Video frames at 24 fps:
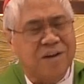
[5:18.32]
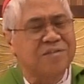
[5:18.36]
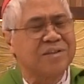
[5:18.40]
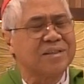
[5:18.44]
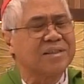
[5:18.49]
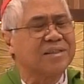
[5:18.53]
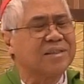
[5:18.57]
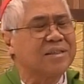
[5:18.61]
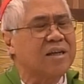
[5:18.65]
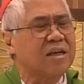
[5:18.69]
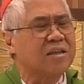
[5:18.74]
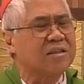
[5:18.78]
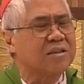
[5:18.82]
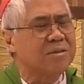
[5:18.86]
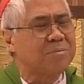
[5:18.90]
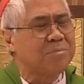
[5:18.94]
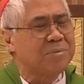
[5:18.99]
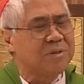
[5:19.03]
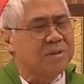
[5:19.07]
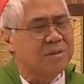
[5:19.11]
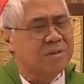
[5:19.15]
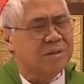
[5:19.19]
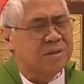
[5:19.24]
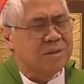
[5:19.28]
of the
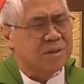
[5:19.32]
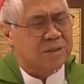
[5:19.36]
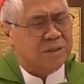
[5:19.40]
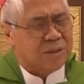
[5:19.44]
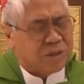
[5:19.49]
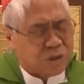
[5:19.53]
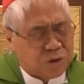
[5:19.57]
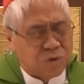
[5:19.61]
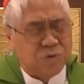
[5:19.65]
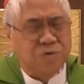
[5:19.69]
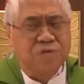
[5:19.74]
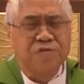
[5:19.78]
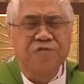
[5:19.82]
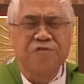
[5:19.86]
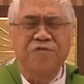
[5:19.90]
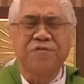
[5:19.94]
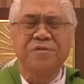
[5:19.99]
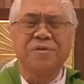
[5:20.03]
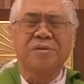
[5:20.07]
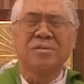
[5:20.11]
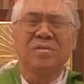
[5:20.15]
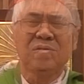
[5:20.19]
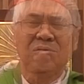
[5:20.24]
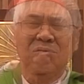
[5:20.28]
sacrament, you
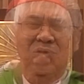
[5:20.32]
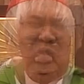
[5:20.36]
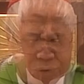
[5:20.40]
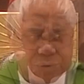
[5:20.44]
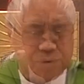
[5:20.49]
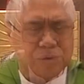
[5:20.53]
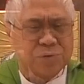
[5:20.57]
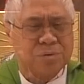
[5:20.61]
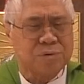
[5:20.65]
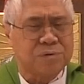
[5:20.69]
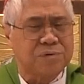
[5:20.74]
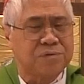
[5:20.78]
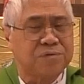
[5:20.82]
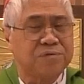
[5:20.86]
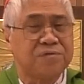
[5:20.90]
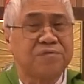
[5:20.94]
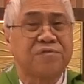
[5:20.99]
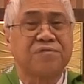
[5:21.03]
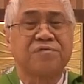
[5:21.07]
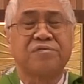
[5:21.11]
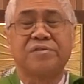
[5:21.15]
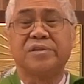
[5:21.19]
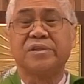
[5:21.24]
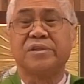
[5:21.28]
feel so
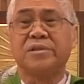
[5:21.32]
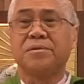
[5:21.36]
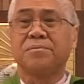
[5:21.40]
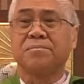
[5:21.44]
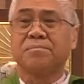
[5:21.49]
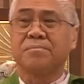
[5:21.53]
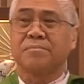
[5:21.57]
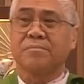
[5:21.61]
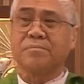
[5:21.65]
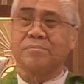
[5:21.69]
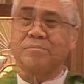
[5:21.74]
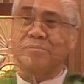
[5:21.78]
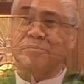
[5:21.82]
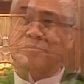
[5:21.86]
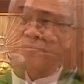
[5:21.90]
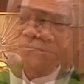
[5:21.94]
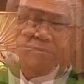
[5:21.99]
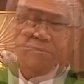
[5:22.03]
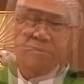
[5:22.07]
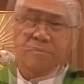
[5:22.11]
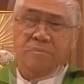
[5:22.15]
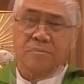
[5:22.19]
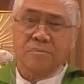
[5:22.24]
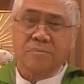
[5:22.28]
free.
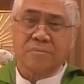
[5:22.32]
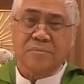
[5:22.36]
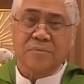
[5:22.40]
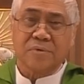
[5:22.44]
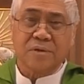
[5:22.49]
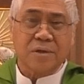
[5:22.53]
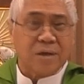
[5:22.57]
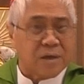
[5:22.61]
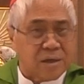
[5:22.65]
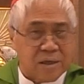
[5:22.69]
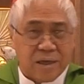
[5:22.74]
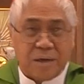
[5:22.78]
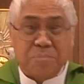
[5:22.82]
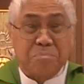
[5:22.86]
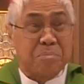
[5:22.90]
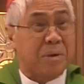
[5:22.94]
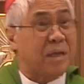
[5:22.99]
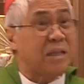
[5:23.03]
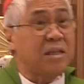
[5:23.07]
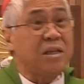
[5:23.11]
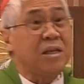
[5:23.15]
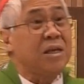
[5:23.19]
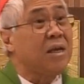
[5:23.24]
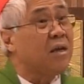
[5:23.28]
And
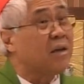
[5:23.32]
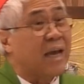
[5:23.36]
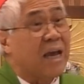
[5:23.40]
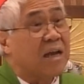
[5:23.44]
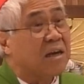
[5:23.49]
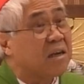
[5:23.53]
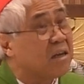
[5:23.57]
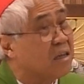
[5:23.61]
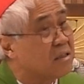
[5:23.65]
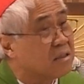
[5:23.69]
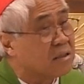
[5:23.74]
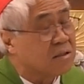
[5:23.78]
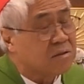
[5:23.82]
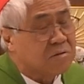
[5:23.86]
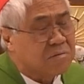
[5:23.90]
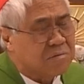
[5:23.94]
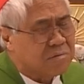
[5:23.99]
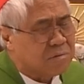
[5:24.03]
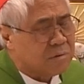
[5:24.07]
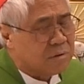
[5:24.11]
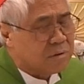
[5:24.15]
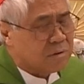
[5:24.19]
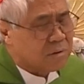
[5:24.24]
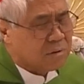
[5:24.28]
many Catholics, they
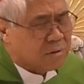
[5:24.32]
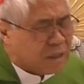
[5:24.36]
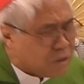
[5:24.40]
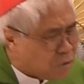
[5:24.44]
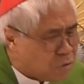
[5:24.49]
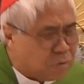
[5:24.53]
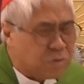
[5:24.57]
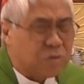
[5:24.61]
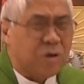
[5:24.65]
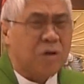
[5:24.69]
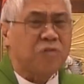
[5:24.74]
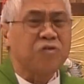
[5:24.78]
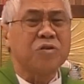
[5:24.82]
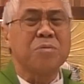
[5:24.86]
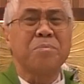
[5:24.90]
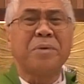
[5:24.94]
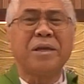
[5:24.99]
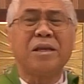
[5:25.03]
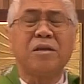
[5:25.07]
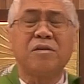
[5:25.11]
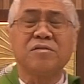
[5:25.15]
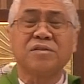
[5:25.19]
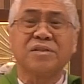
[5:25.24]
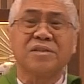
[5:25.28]
don't know how to
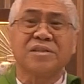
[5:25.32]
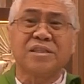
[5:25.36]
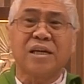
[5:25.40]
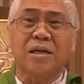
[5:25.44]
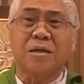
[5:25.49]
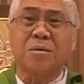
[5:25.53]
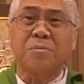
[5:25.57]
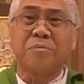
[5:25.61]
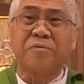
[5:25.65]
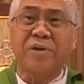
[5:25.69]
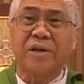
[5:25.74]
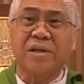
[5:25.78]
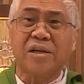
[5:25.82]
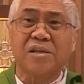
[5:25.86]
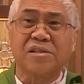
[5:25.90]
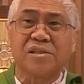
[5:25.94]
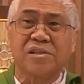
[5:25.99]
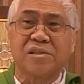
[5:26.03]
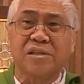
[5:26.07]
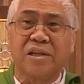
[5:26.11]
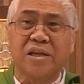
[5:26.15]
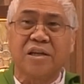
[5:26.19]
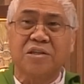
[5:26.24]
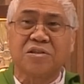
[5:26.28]
make use of sacrament
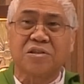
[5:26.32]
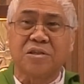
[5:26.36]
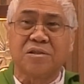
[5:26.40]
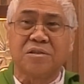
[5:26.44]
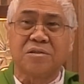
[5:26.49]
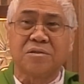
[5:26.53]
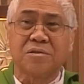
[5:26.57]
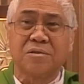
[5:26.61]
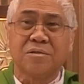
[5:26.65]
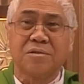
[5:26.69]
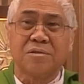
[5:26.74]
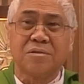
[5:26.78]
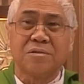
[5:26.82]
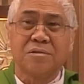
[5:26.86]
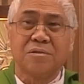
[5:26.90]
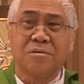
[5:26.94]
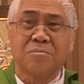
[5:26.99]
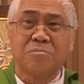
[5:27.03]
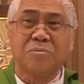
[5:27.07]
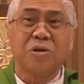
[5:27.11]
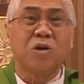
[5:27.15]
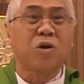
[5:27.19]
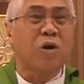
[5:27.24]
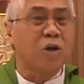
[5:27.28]
reconciliation.
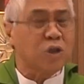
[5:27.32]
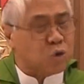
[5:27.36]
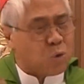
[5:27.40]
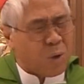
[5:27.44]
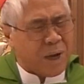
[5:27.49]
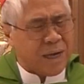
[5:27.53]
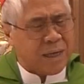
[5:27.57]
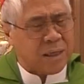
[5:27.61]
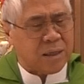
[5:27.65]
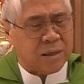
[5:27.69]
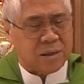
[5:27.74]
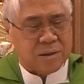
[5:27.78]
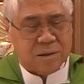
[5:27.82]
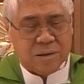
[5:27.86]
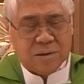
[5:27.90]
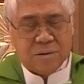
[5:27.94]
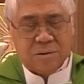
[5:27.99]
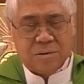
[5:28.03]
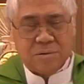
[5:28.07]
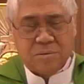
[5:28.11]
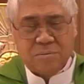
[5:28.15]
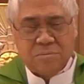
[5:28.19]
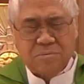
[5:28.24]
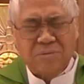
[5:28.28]
Because why?
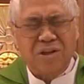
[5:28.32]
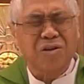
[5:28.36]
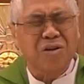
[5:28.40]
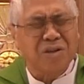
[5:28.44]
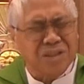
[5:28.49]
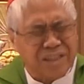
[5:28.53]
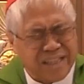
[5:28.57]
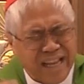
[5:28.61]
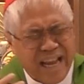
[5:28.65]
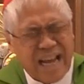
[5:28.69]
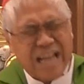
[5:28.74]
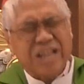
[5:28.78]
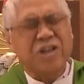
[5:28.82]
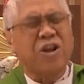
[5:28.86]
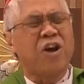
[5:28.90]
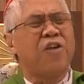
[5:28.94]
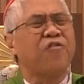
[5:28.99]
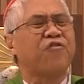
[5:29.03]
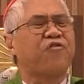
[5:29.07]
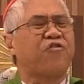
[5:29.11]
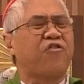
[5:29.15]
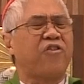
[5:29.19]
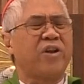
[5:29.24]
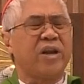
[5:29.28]
Because they are
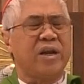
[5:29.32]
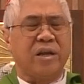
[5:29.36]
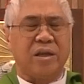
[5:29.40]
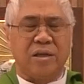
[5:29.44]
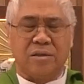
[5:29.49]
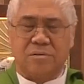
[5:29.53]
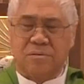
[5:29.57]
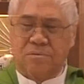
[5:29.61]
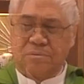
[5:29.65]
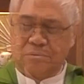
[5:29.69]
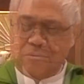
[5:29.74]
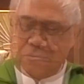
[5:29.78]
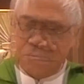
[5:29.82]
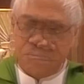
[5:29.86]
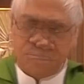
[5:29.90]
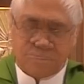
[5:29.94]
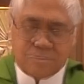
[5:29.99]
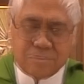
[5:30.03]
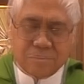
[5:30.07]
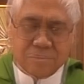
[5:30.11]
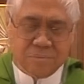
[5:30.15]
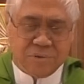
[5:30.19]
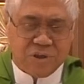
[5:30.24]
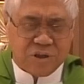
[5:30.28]
not free.
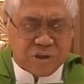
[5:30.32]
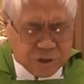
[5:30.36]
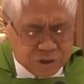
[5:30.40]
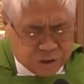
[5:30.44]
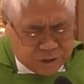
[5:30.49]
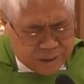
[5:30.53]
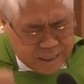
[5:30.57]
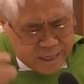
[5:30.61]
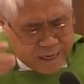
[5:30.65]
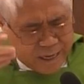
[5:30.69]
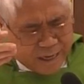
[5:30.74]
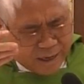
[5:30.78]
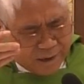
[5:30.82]
Because they